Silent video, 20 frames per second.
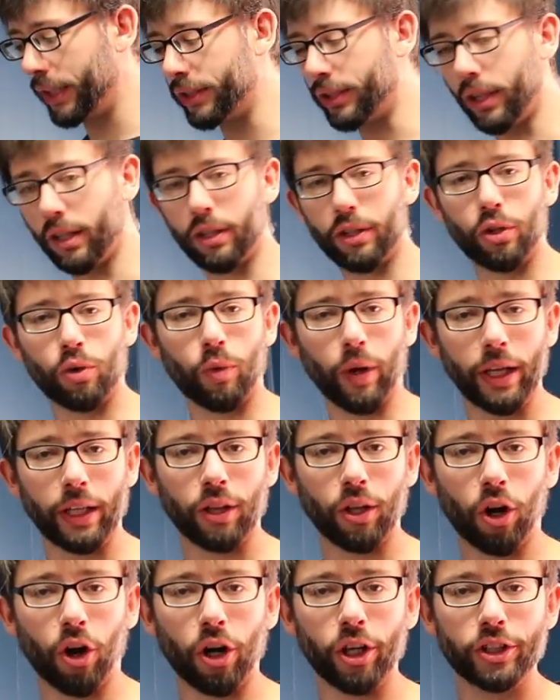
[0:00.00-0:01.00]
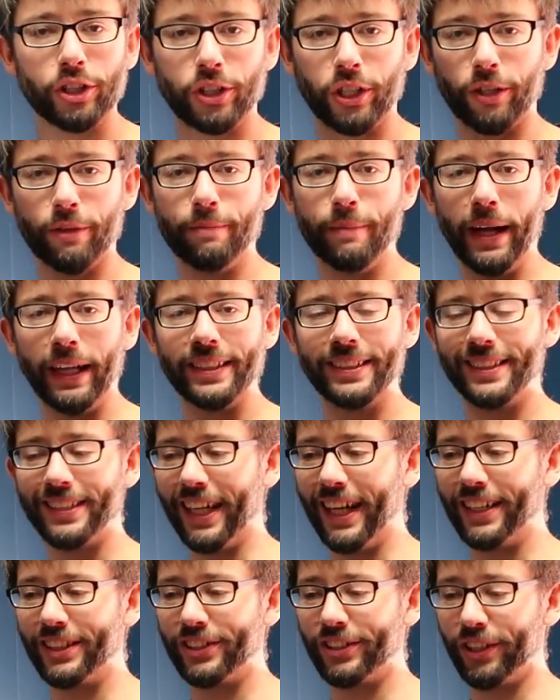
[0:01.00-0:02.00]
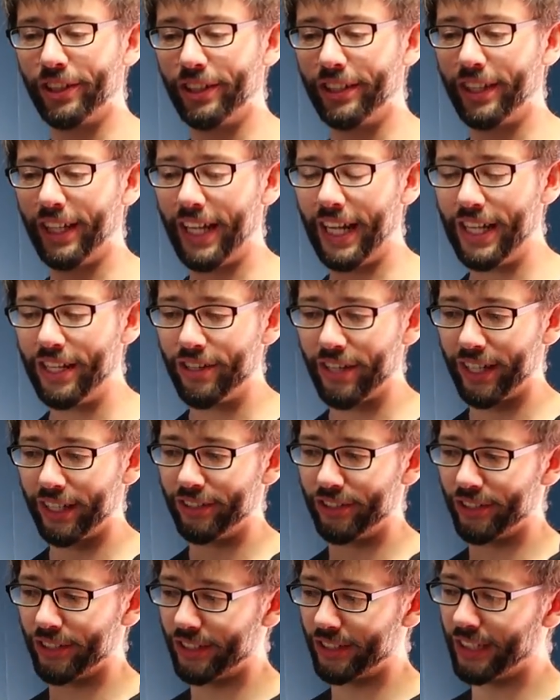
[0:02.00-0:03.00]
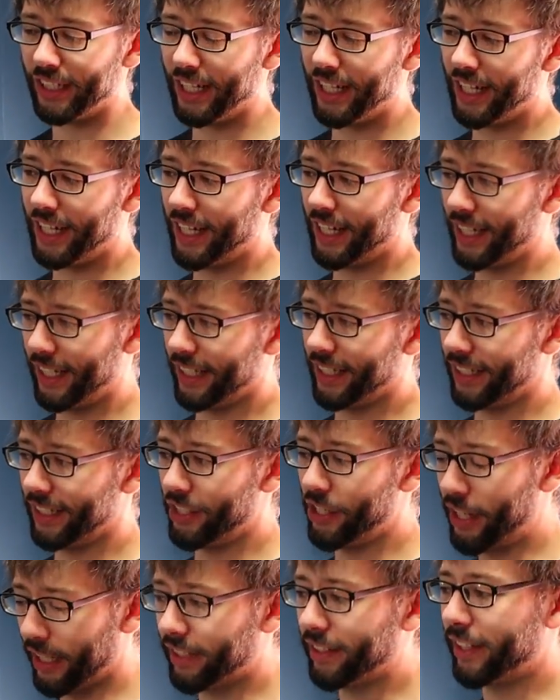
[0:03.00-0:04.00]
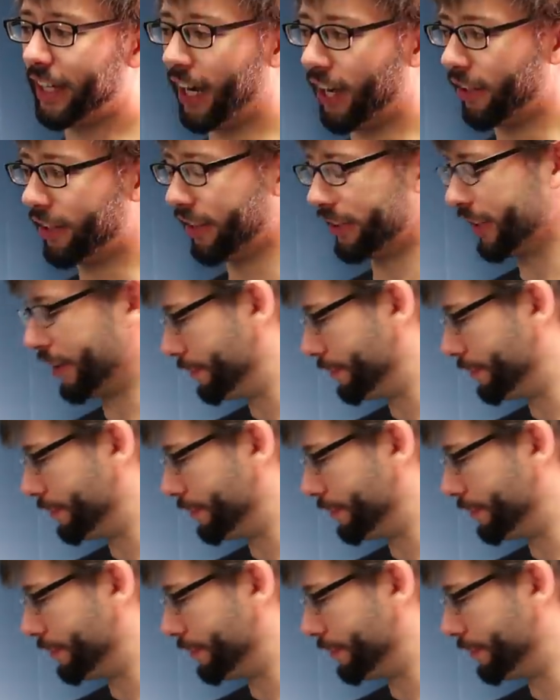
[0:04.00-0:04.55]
these are quite large. They're men's size 13. You can just you can tell that